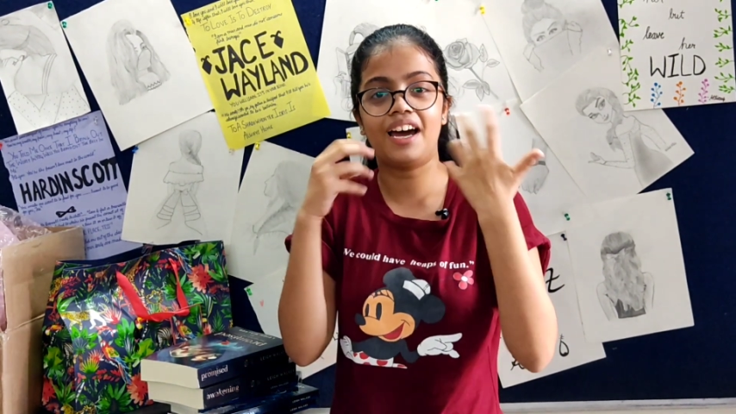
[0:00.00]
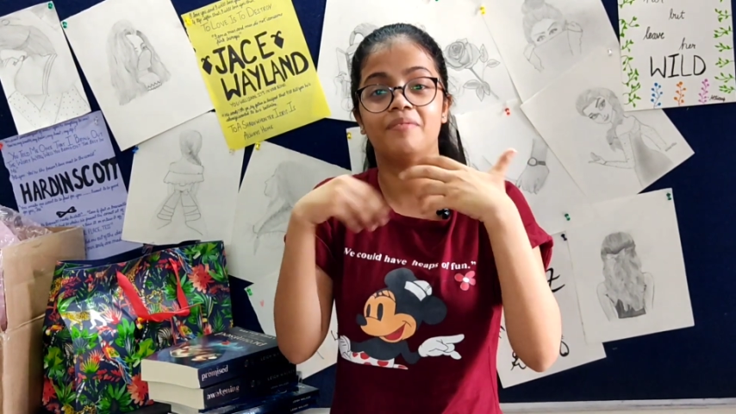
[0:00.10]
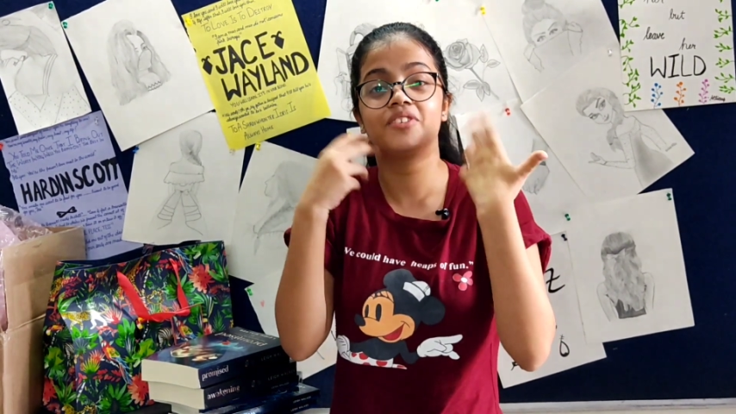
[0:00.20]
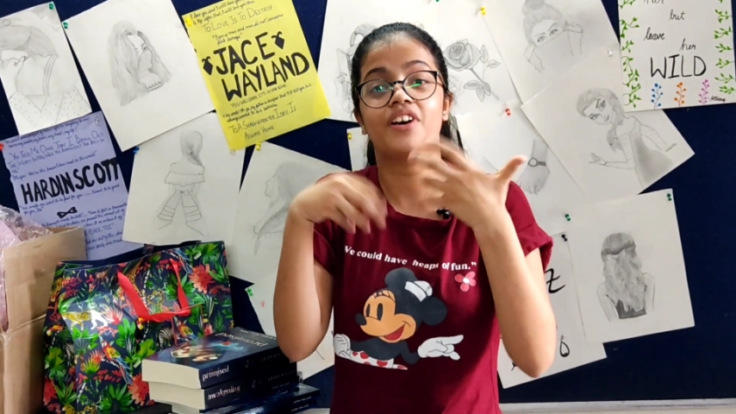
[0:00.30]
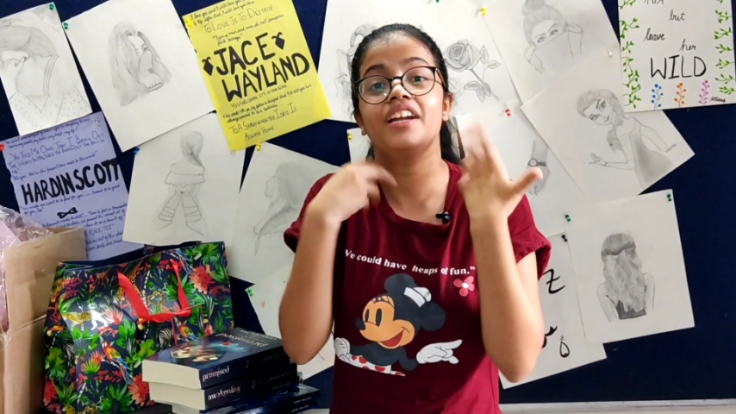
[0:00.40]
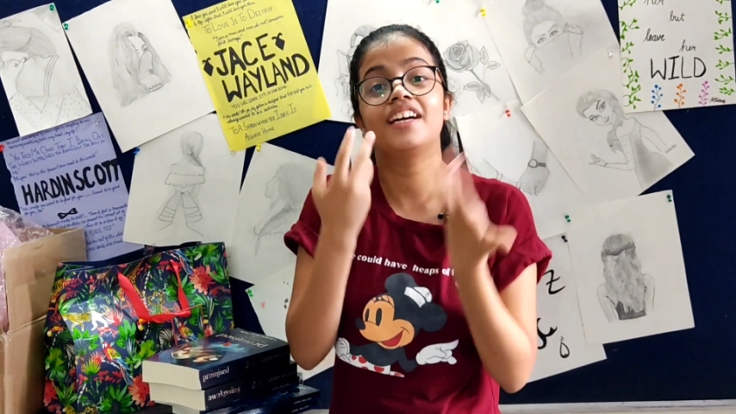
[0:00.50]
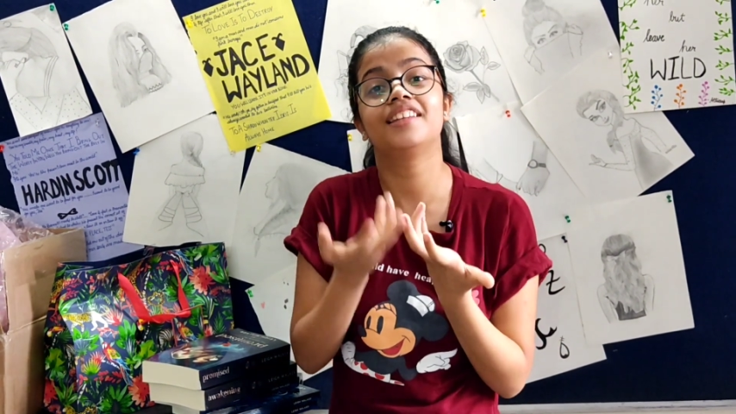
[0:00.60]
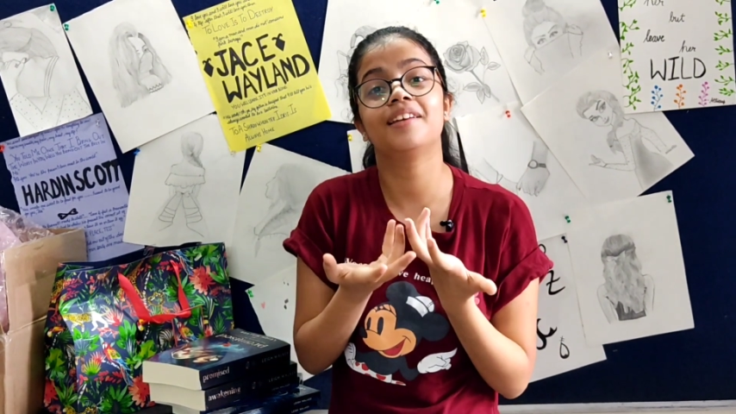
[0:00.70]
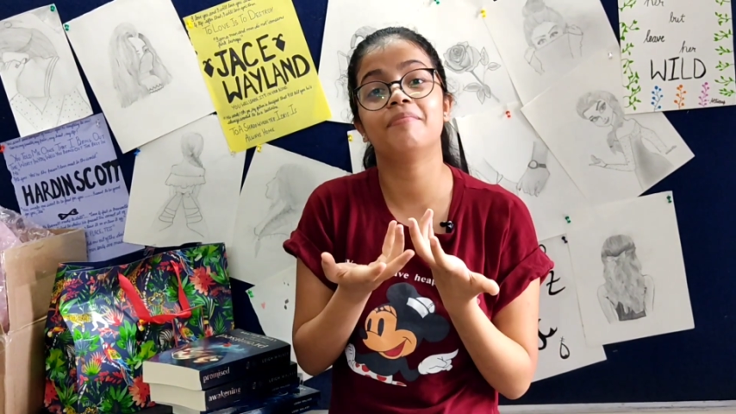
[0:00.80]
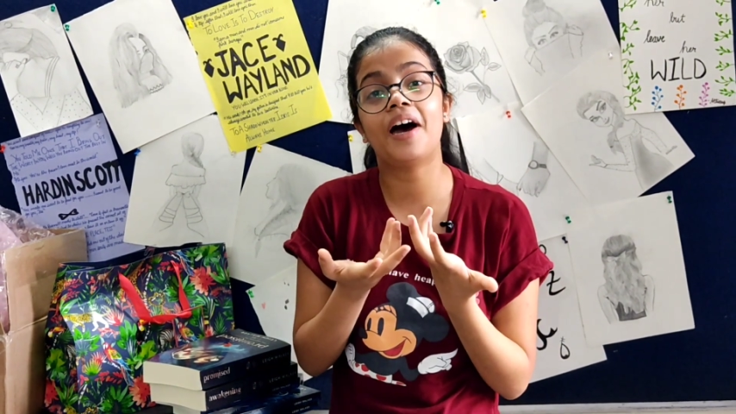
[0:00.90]
I'm trying to
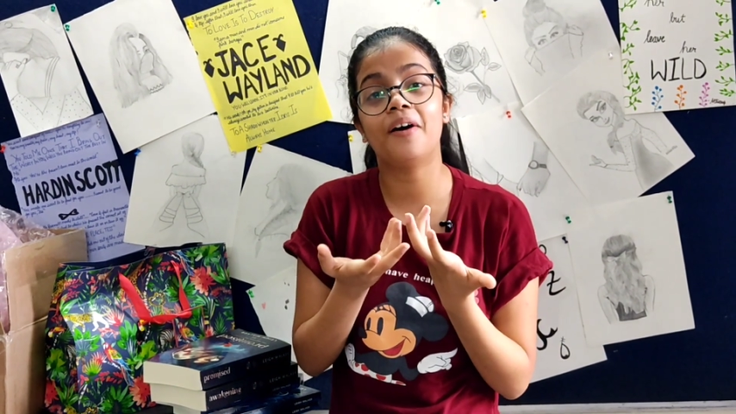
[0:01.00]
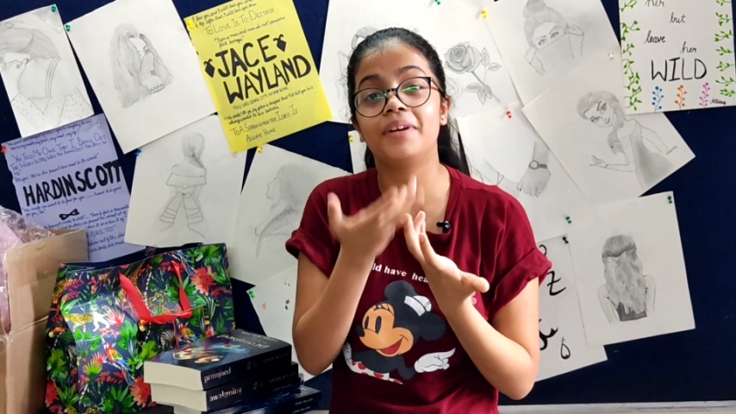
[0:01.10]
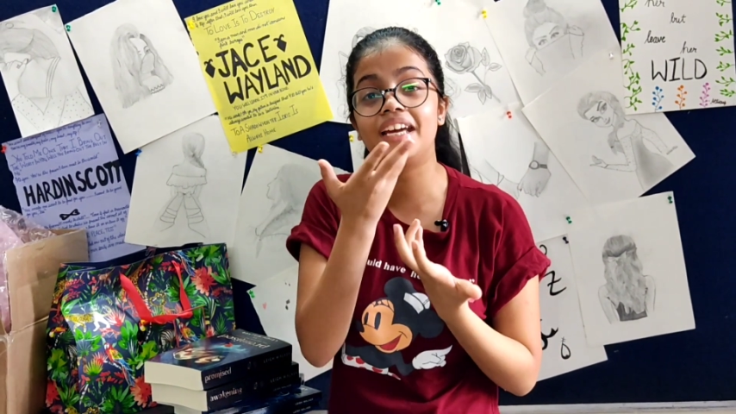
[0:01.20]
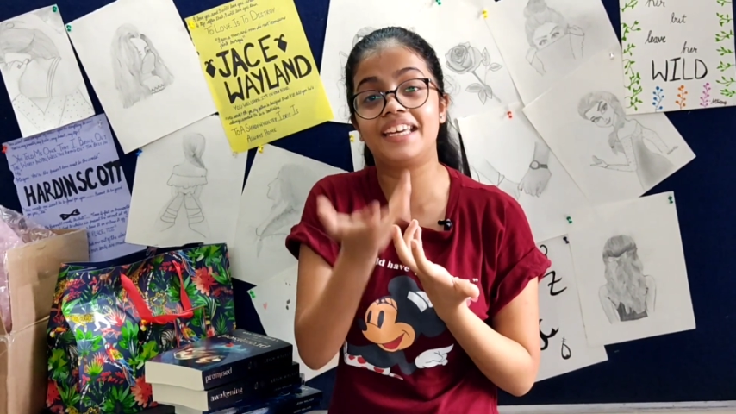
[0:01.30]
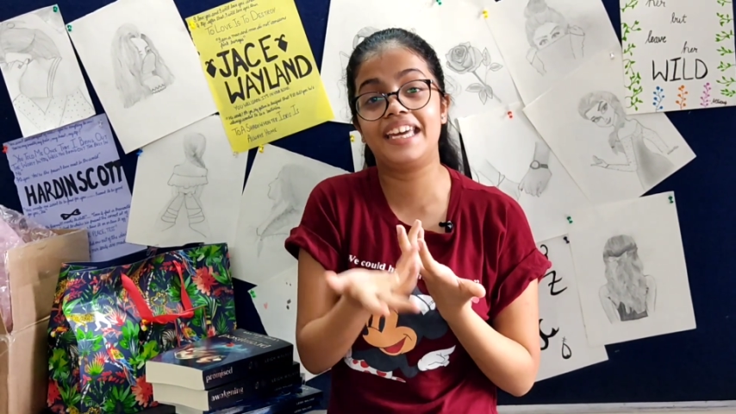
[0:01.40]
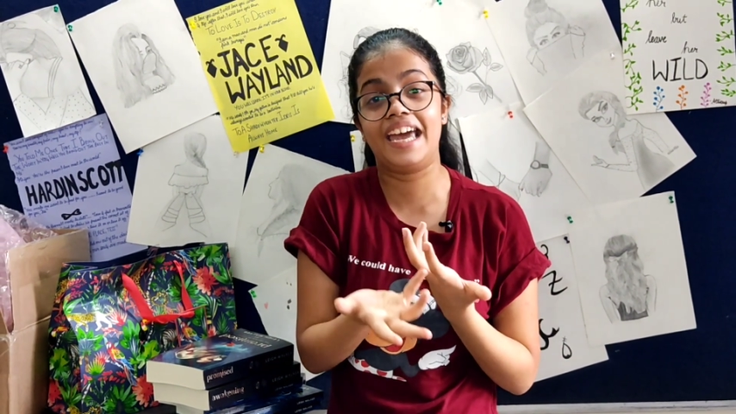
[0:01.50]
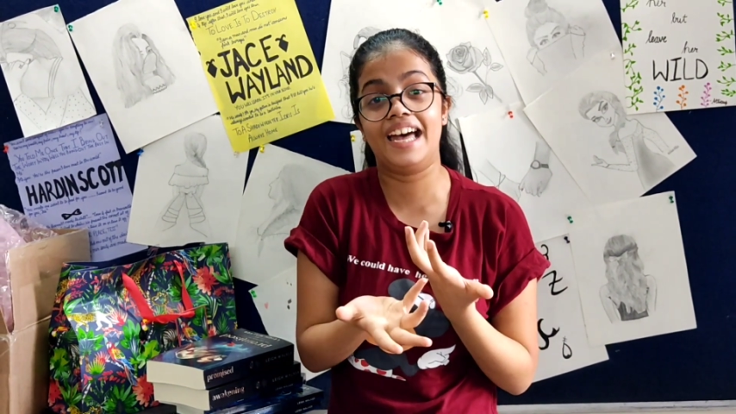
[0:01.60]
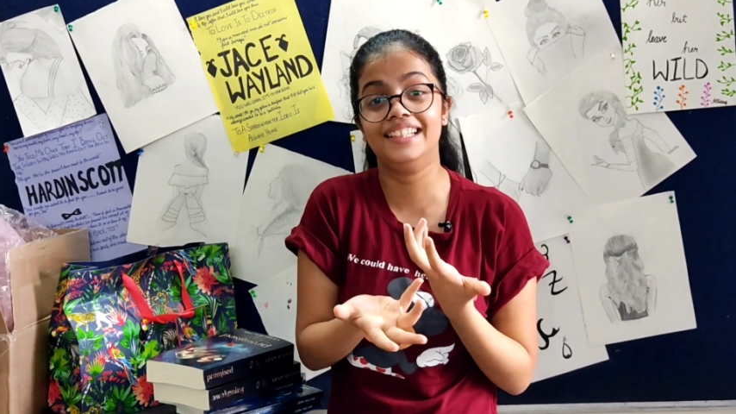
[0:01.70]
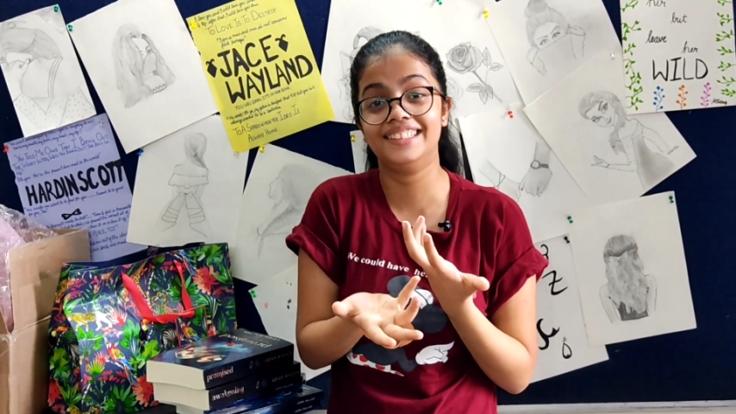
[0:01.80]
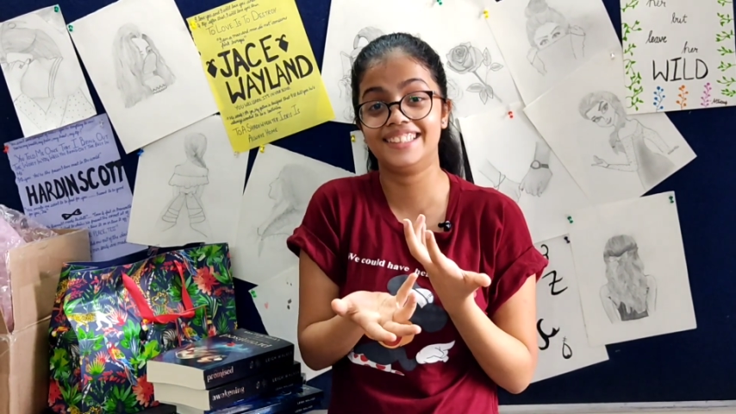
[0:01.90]
get them out, but I
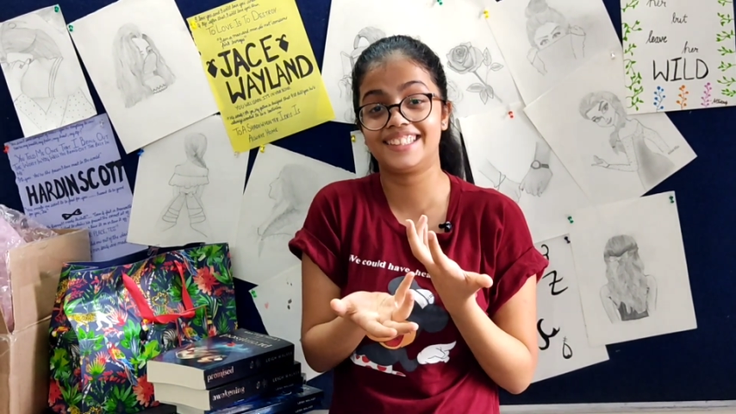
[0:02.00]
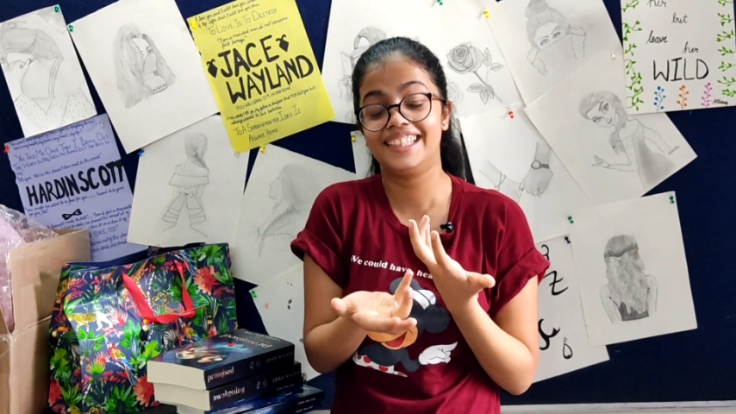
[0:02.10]
can't.